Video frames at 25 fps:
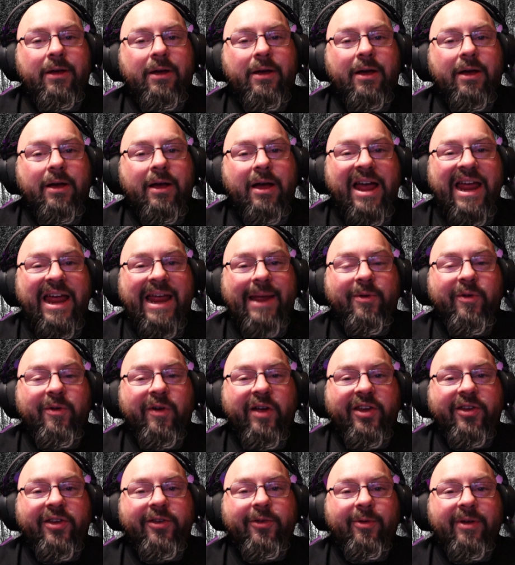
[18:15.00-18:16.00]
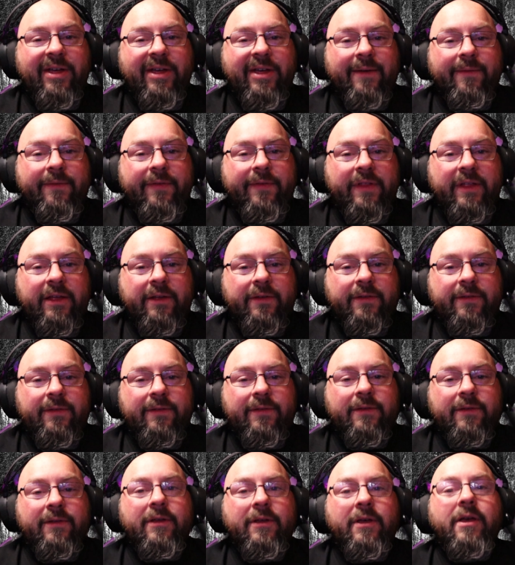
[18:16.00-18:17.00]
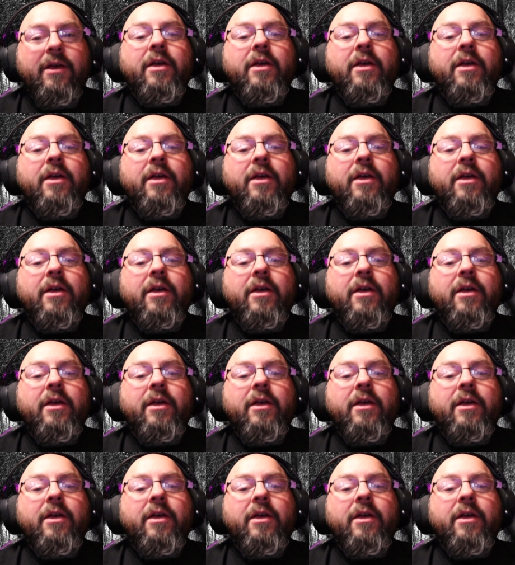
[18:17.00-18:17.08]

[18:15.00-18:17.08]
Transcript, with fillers: I am going to give this